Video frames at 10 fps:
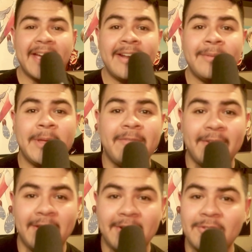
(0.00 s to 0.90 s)
Anime
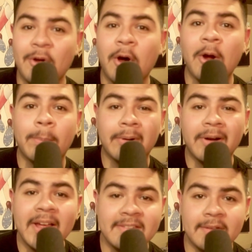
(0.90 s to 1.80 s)
figures are
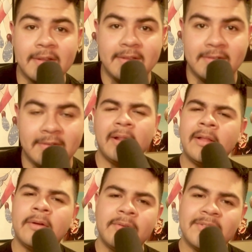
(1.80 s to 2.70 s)
priceless.
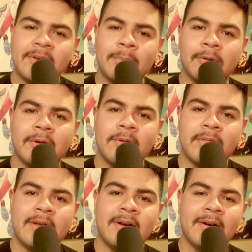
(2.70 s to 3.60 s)
Hello, it's Nobeloth
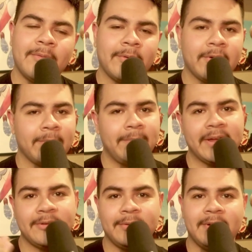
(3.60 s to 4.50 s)
here. Welcome
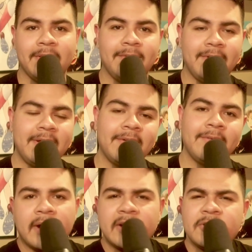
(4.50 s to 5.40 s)
back to another
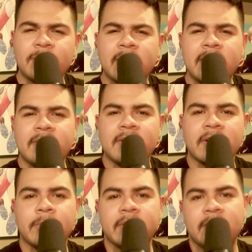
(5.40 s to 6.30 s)
video. I just wanted to
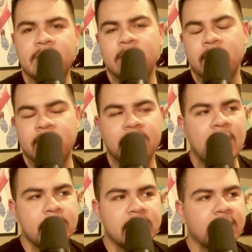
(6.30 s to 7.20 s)
talk about this certain
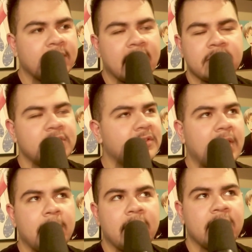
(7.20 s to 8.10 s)
subject that just
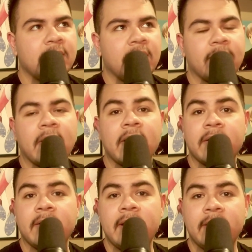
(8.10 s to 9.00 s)
came into
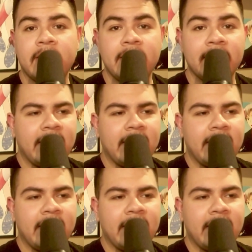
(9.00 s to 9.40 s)
thought lately.